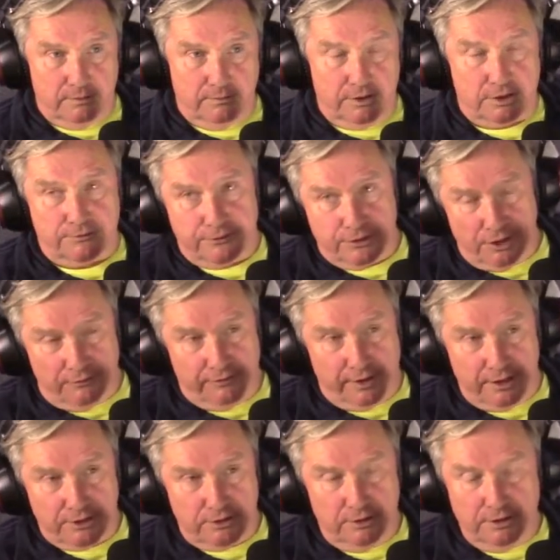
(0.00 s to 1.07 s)
this is for
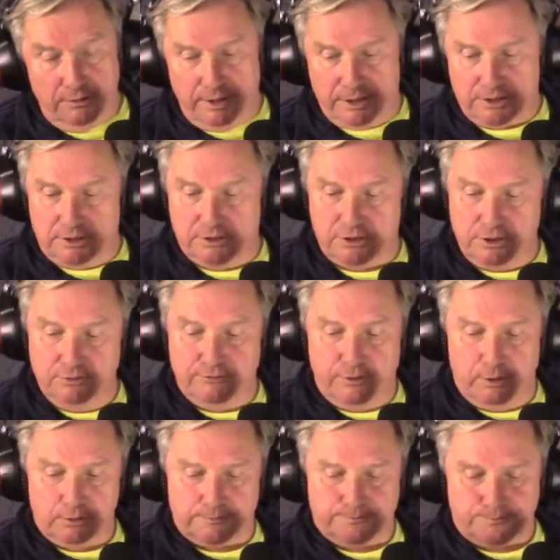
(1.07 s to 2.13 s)
certification in the US, is
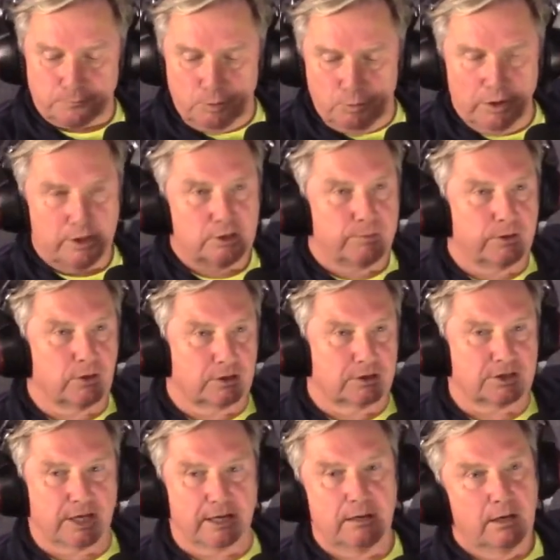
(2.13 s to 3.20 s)
twofold. One is we've got to
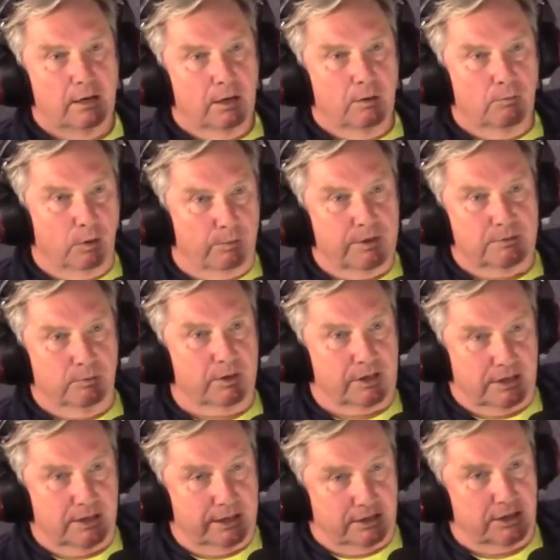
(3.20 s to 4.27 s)
say what
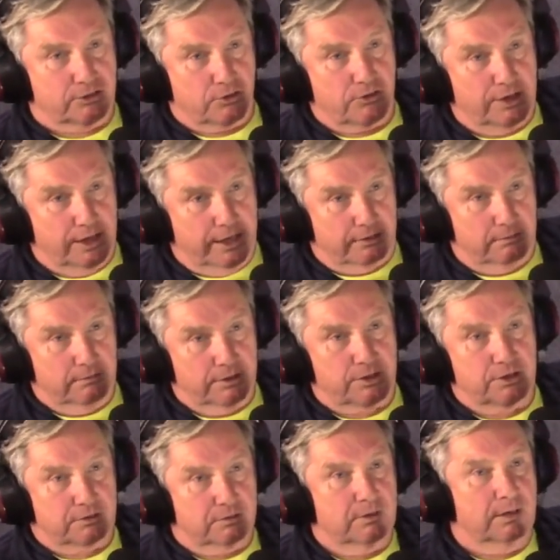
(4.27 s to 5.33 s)
the thing does on the lid, which
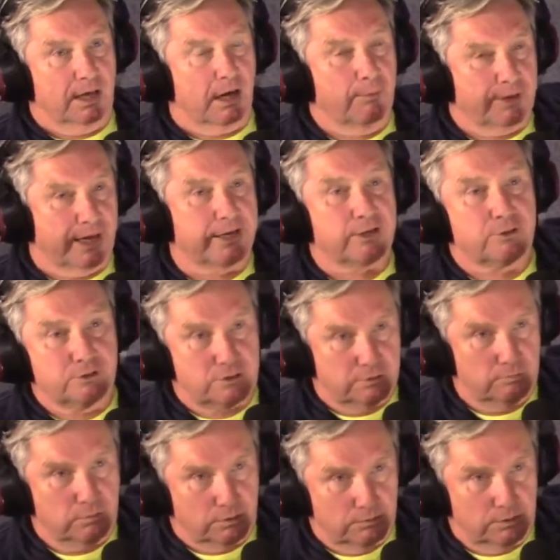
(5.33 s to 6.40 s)
is, are we accurate
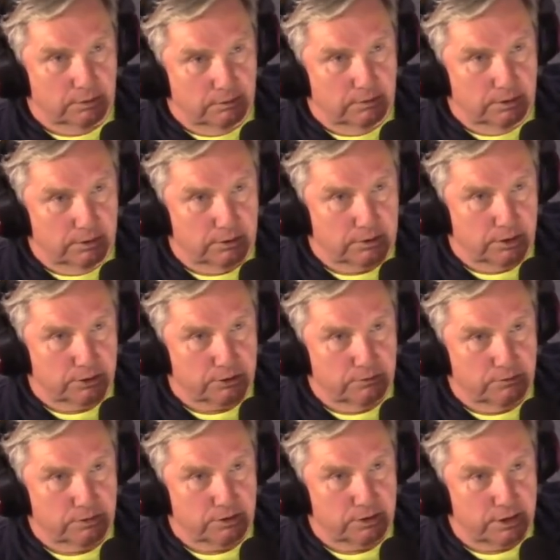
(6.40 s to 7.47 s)
in the assertion of
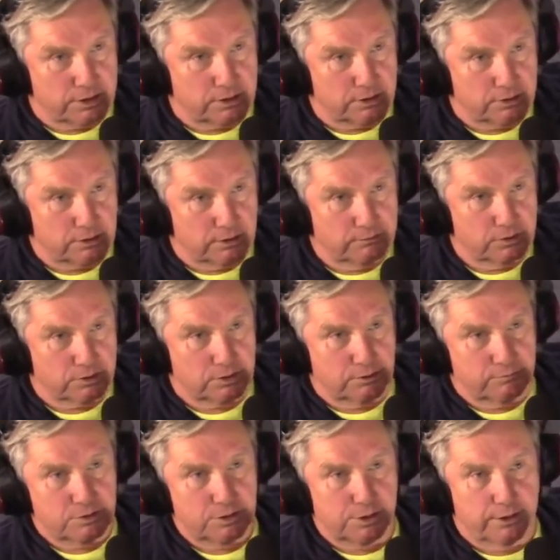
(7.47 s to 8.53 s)
the statistics that I've just
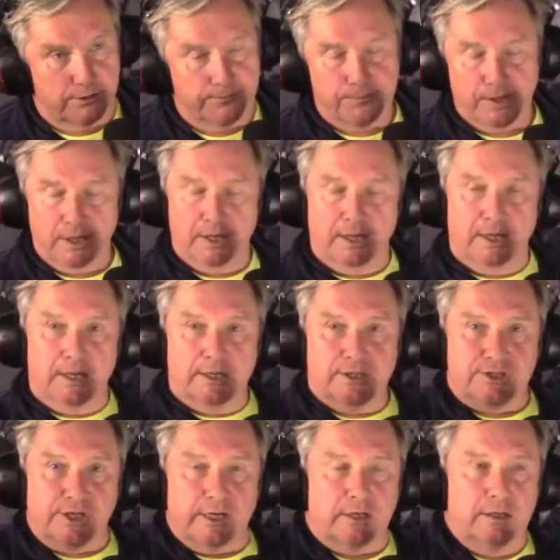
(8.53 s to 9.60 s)
given to you?
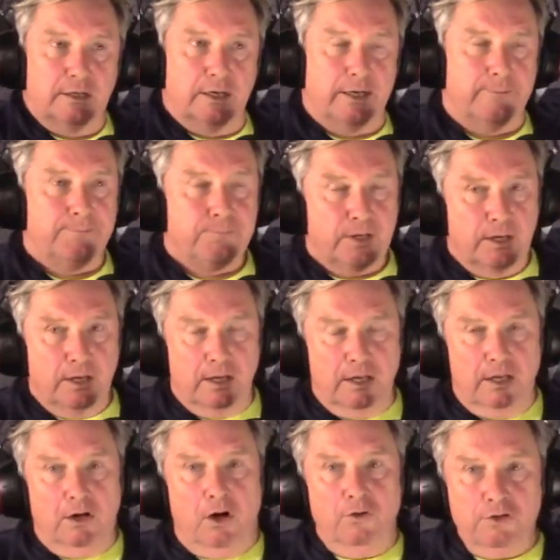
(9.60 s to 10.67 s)
Secondly,
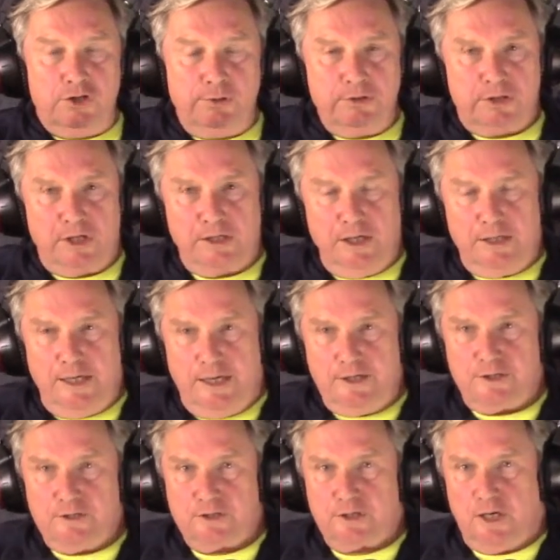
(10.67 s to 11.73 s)
on the suicidal
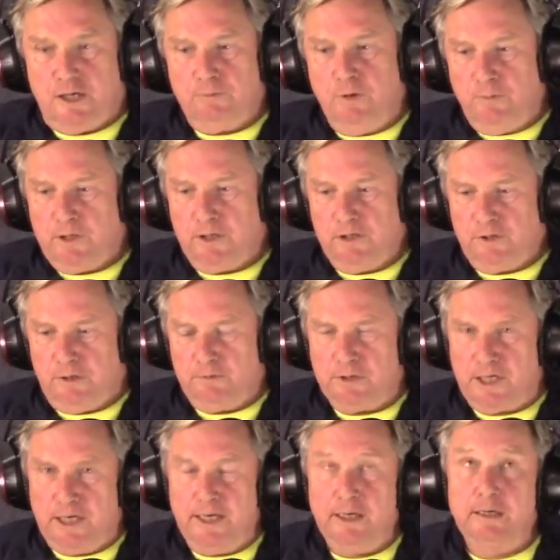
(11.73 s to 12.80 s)
ideation side, what we're doing, we're
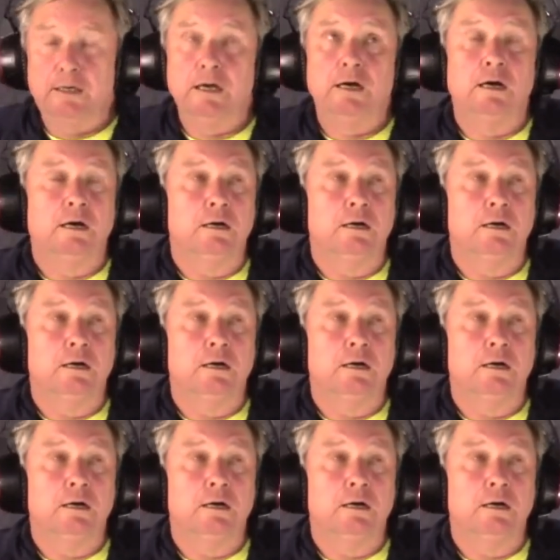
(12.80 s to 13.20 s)
getting,